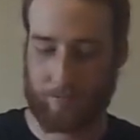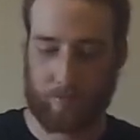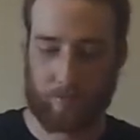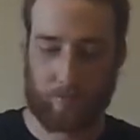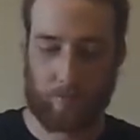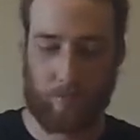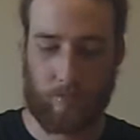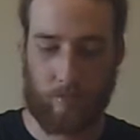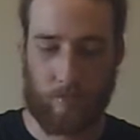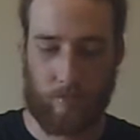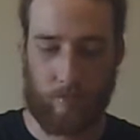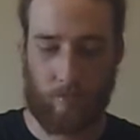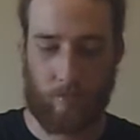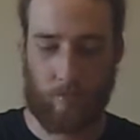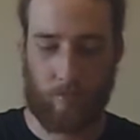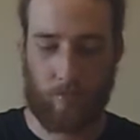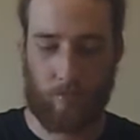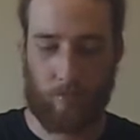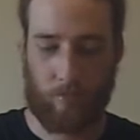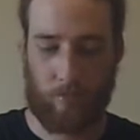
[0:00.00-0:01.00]

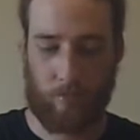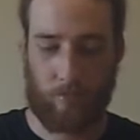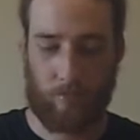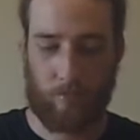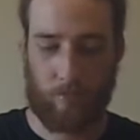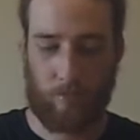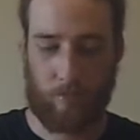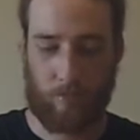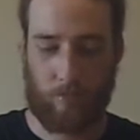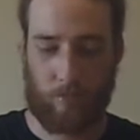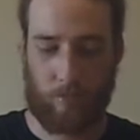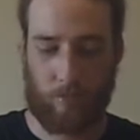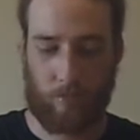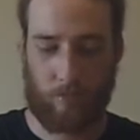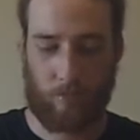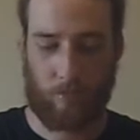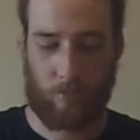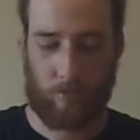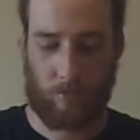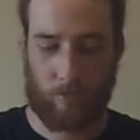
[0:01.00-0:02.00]

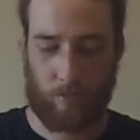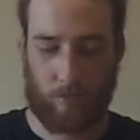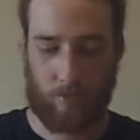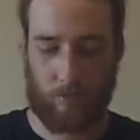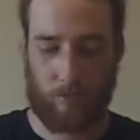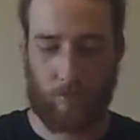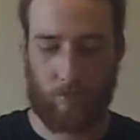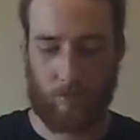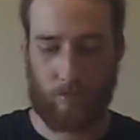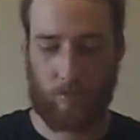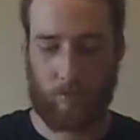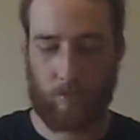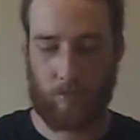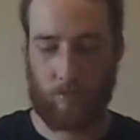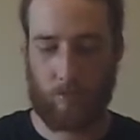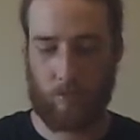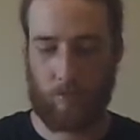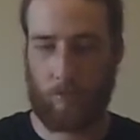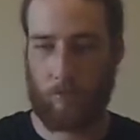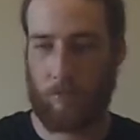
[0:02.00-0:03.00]

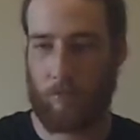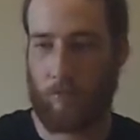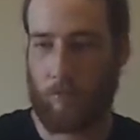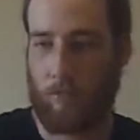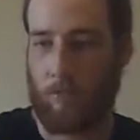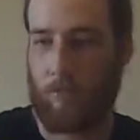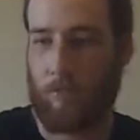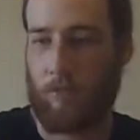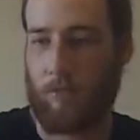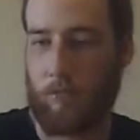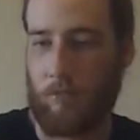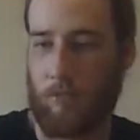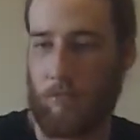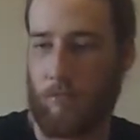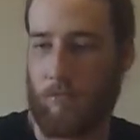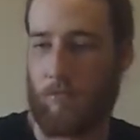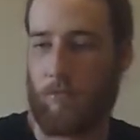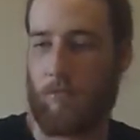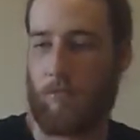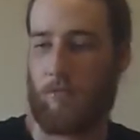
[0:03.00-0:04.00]

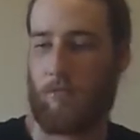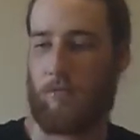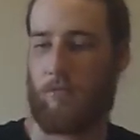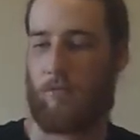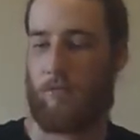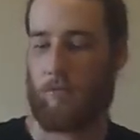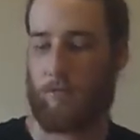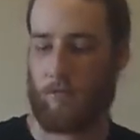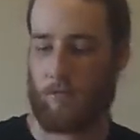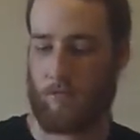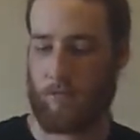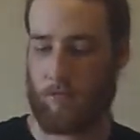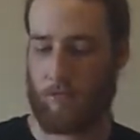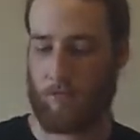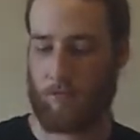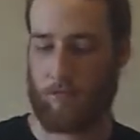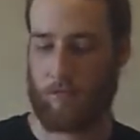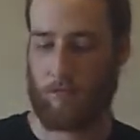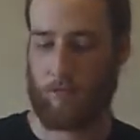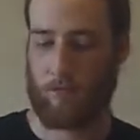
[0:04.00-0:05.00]

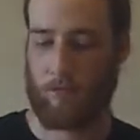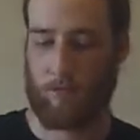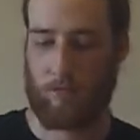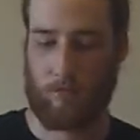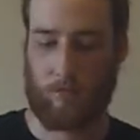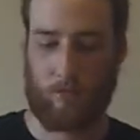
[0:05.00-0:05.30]
Nobody speaks.